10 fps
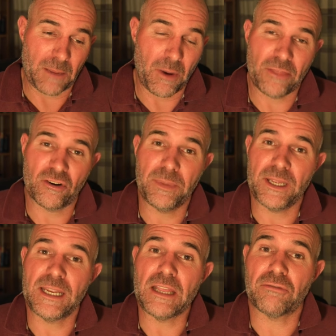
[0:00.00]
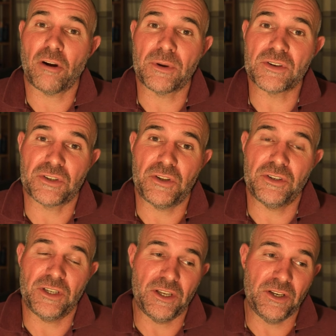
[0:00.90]
I'm either a bit Heath
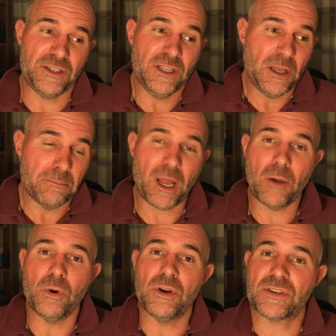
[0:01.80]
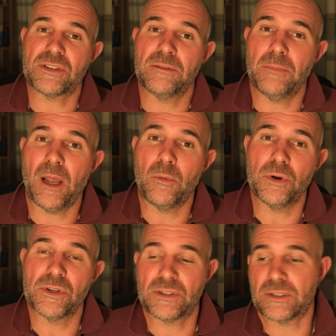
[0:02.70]
Robinson, and my worst
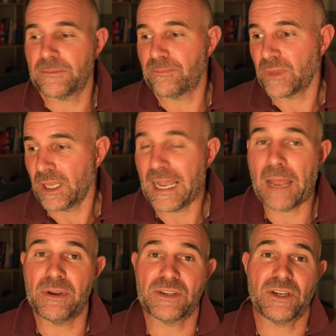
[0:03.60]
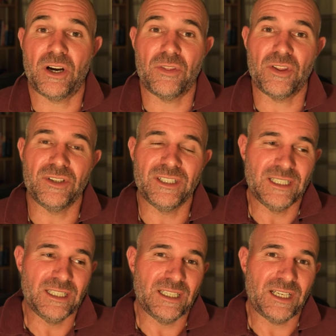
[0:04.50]
habits are that
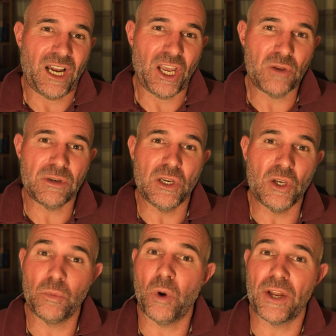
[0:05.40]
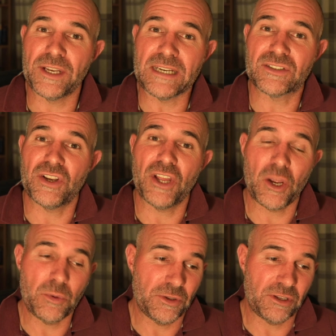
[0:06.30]
I only learn what I need to
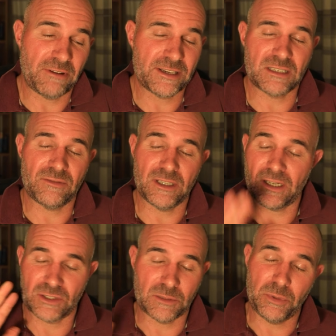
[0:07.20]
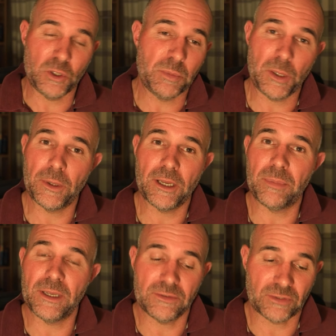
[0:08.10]
know and the rest of it I just poo-poo it a
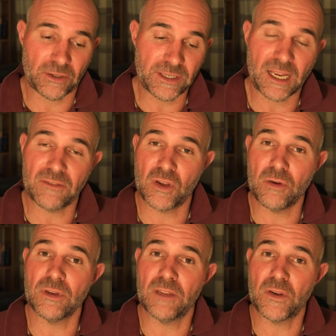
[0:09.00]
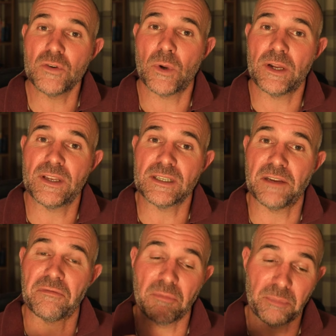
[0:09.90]
bit. So yeah, if you do anything
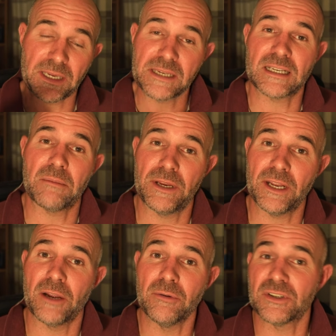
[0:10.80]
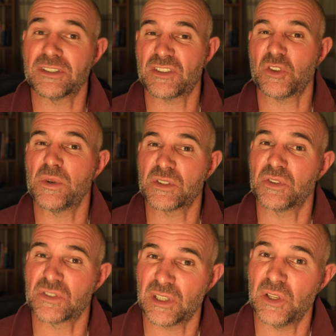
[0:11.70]
different, please let me know, because it's always
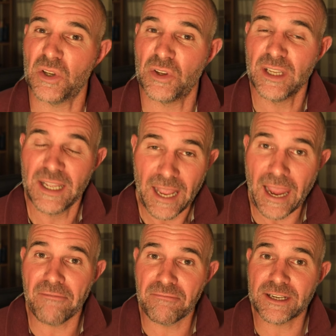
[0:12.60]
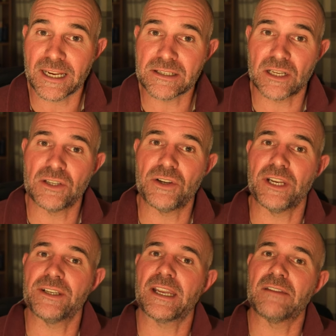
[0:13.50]
good to learn. Every day's a
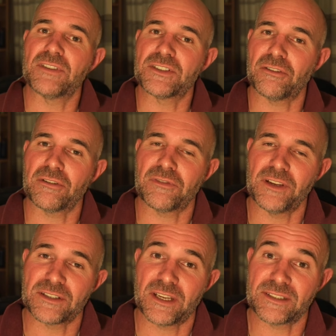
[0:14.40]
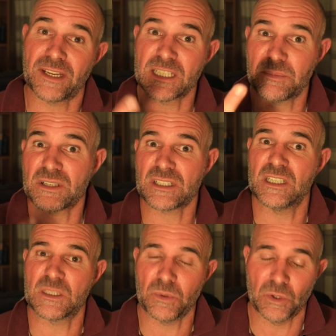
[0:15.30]
learning day in photography, as they say, especially
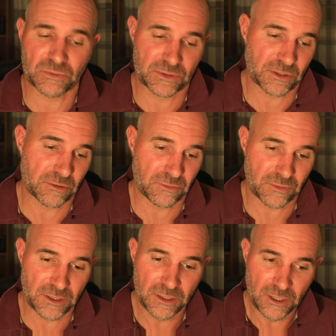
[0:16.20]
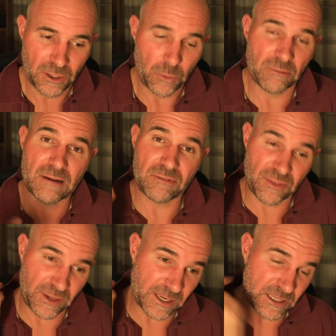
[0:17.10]
in sports photography, where
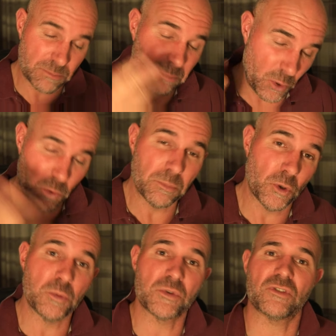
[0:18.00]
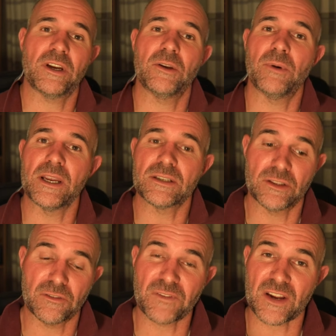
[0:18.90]
everything is boom boom straight away.
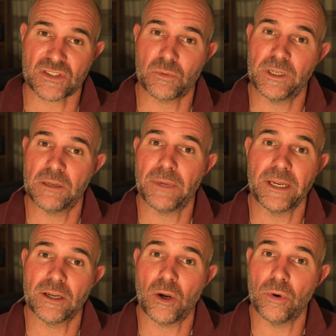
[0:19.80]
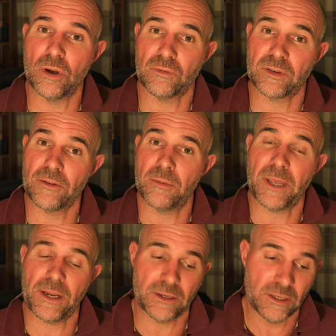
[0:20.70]
So the faster we can make our workflow, the
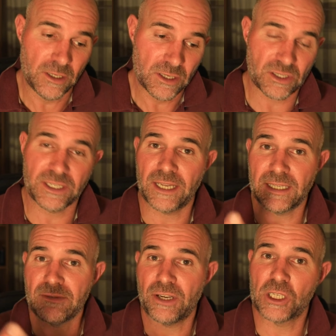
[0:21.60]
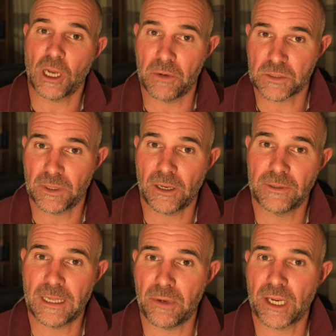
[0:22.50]
better. So yeah, leave any comments below
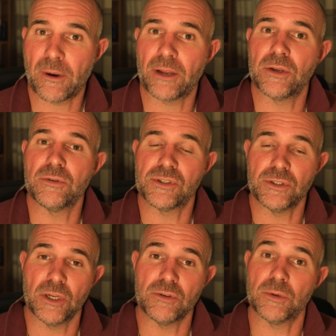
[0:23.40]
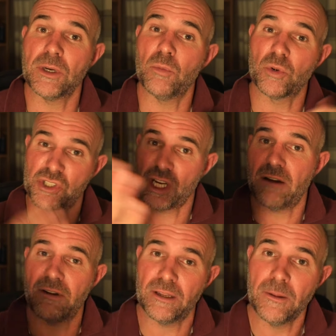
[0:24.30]
and let me know how you do it, and we'll
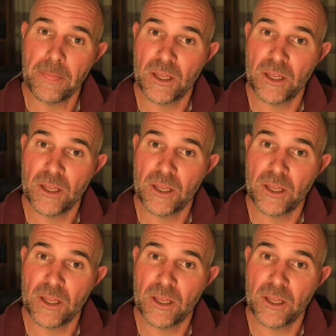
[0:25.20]
share it